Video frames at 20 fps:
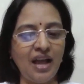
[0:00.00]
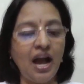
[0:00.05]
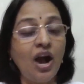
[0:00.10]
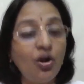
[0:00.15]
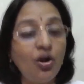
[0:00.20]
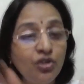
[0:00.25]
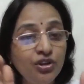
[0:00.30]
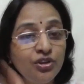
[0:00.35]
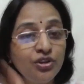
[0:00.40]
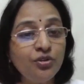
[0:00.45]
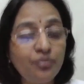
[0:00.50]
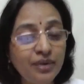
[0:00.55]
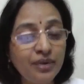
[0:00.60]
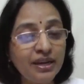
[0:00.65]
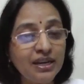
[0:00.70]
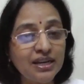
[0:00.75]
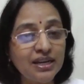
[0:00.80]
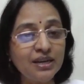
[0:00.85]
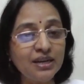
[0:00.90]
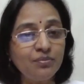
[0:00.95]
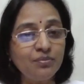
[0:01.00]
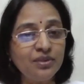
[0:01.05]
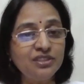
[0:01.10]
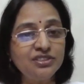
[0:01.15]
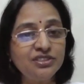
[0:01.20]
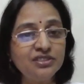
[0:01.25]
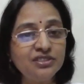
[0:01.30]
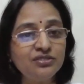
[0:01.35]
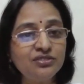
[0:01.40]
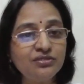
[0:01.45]
How do you bring a
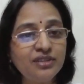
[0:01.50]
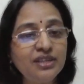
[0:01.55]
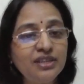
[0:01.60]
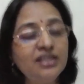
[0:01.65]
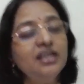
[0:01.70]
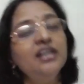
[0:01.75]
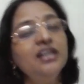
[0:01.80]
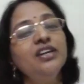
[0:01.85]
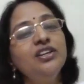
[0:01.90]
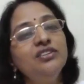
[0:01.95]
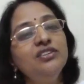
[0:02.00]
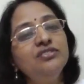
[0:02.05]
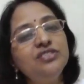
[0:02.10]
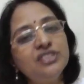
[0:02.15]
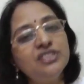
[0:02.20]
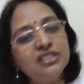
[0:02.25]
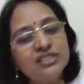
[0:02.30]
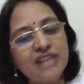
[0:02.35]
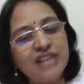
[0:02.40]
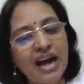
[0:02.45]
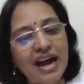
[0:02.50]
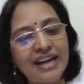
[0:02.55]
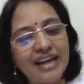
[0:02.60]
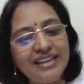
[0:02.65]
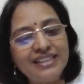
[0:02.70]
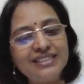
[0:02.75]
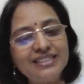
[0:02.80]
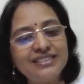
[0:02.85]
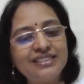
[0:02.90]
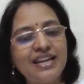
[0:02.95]
completion to it? You just
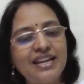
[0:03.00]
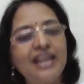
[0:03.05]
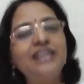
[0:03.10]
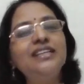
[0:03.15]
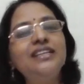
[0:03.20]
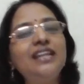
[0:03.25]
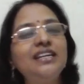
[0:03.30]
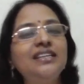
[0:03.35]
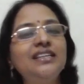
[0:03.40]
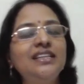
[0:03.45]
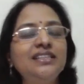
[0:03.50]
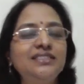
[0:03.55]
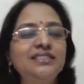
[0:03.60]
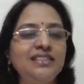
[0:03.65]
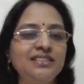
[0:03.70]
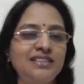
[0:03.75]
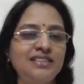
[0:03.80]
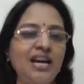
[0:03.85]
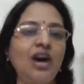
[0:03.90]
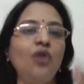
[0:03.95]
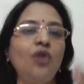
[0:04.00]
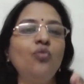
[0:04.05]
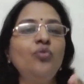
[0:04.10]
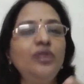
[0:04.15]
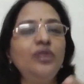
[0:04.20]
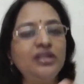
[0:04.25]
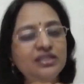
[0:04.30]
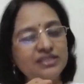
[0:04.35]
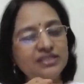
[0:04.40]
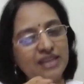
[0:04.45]
understand that this is how
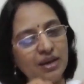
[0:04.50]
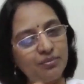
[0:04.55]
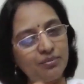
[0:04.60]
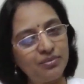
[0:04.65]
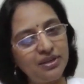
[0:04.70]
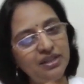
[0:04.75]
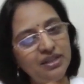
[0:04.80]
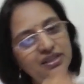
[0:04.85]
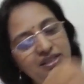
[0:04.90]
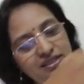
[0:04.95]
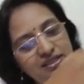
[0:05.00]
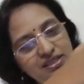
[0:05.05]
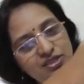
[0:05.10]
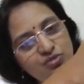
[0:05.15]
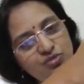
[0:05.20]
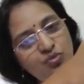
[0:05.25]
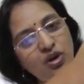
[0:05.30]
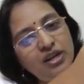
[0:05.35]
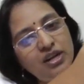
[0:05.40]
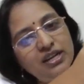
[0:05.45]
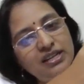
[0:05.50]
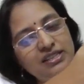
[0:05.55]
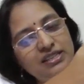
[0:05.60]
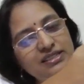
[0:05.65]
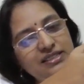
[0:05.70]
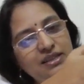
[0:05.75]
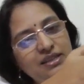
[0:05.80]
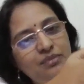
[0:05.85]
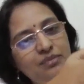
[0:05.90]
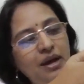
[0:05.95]
it is happening. This is what it
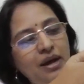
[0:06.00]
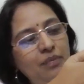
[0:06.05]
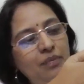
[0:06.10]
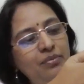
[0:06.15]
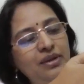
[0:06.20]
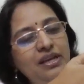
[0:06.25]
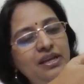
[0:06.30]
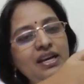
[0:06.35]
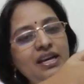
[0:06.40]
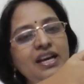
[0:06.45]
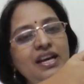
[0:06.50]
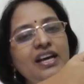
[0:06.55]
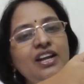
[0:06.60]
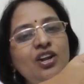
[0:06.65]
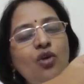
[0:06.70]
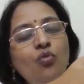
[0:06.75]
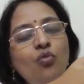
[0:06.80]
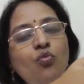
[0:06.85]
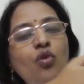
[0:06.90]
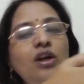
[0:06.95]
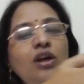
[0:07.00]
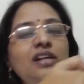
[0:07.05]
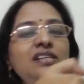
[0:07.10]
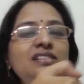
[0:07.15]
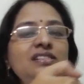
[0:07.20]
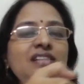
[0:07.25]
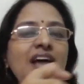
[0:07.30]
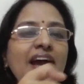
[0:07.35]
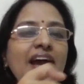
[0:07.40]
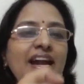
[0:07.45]
is happening. Now, what
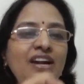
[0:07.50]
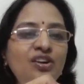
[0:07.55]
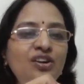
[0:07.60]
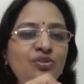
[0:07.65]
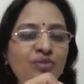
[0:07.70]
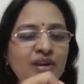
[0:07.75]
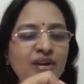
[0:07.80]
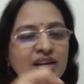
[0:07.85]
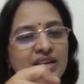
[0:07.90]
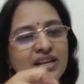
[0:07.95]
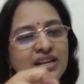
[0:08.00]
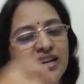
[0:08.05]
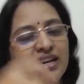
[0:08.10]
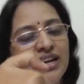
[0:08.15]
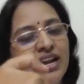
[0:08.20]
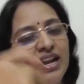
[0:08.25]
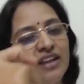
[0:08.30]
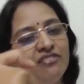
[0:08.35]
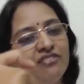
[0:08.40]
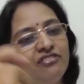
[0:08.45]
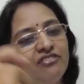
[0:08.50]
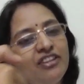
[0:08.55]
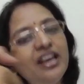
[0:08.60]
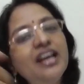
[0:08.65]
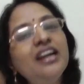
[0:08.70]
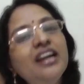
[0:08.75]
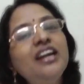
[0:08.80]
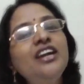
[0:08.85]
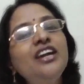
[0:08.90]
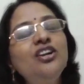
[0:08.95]
is the end to it? Till
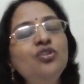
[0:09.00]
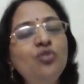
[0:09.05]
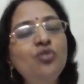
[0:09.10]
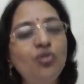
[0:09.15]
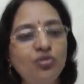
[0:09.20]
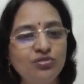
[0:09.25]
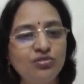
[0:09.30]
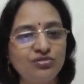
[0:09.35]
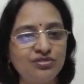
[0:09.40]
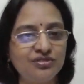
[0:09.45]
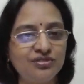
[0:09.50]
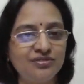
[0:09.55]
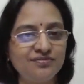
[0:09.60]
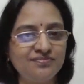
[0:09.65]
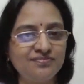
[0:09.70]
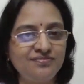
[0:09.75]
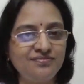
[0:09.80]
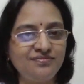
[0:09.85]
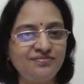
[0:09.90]
where it goes?